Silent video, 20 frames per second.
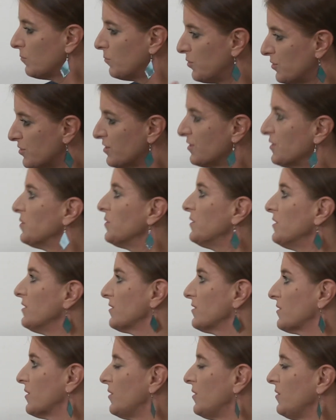pursue
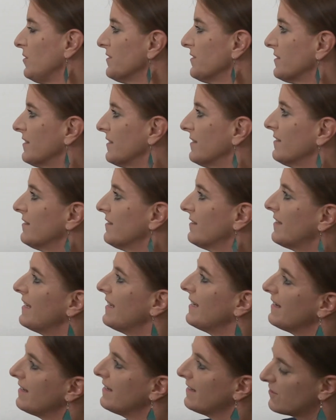these goals, and
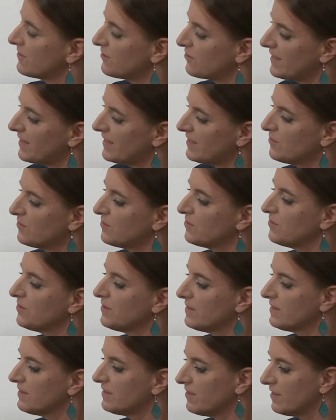they try to do
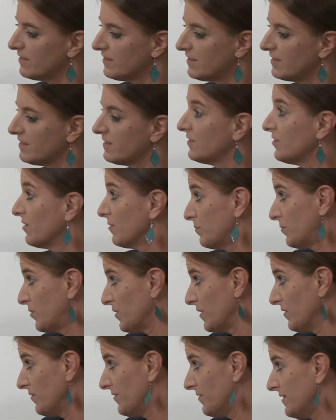this not as a
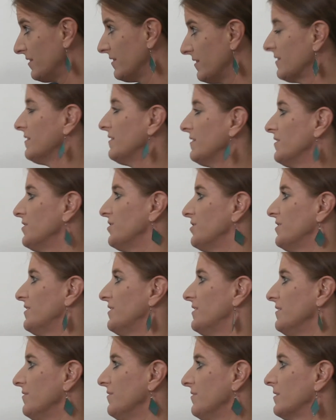non-profit
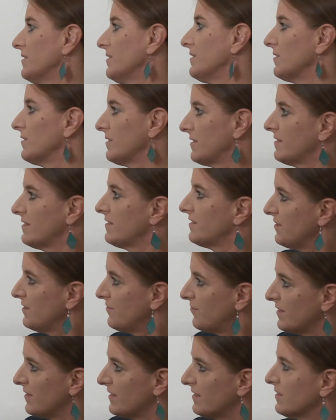initiative. This is the
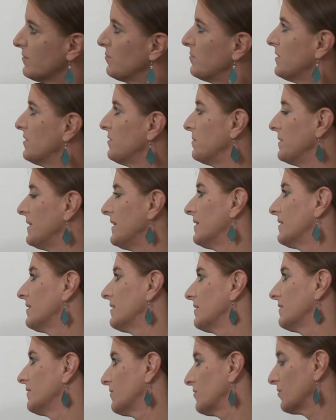difference between
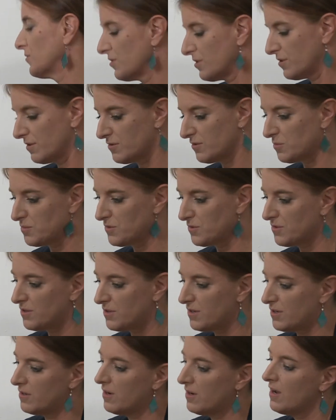a social
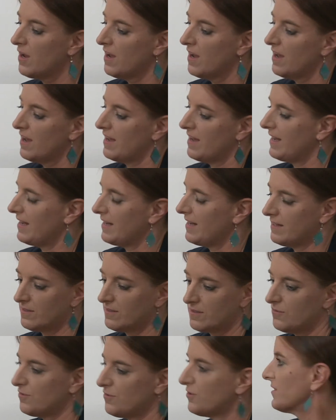entrepreneur
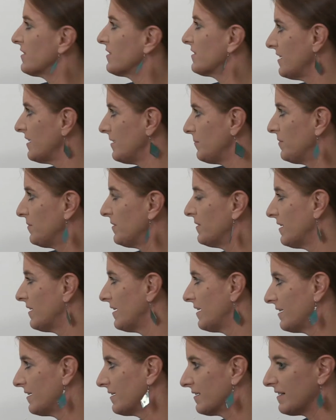and, for example,
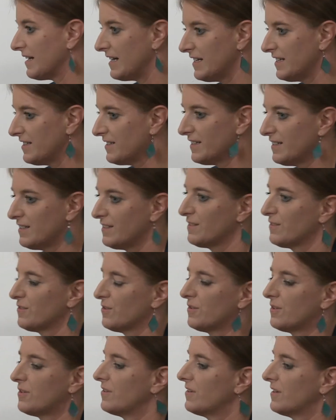Caritas
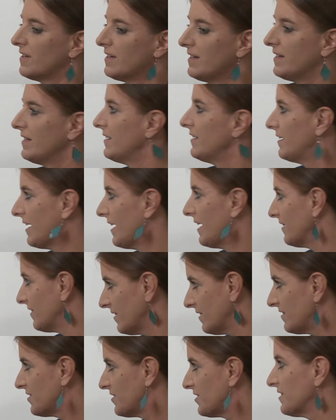or other
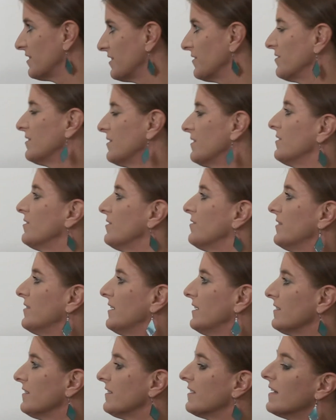initiatives in this
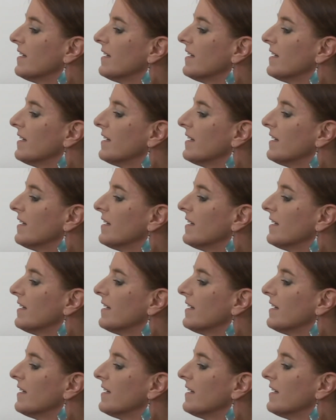field,